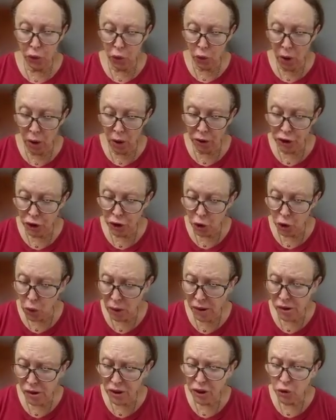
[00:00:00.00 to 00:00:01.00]
are
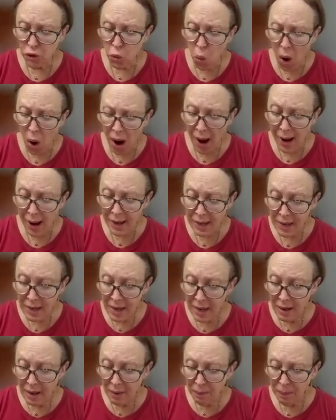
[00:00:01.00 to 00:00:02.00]
jewelers. Why?
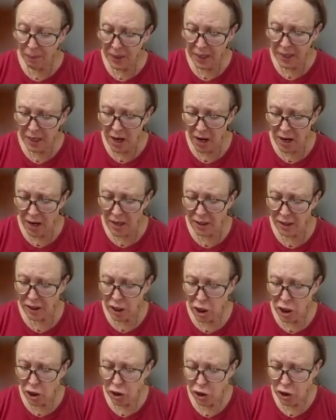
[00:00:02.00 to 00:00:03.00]
Because
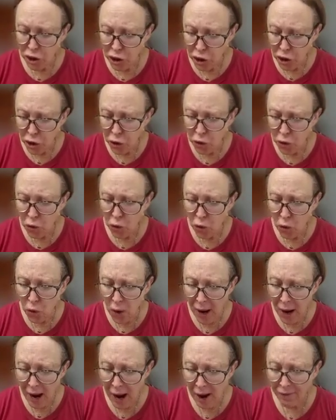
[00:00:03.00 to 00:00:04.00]
you
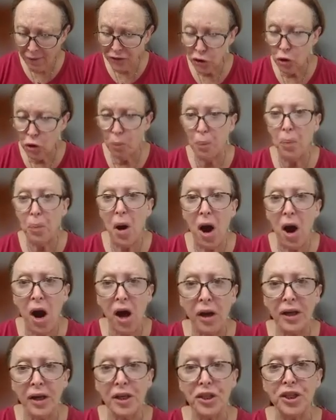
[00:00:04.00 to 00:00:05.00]
have to
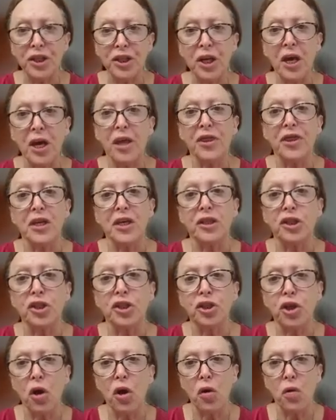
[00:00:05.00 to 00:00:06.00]
polish the
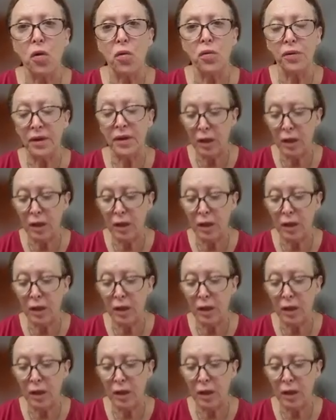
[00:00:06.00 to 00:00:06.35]
stone,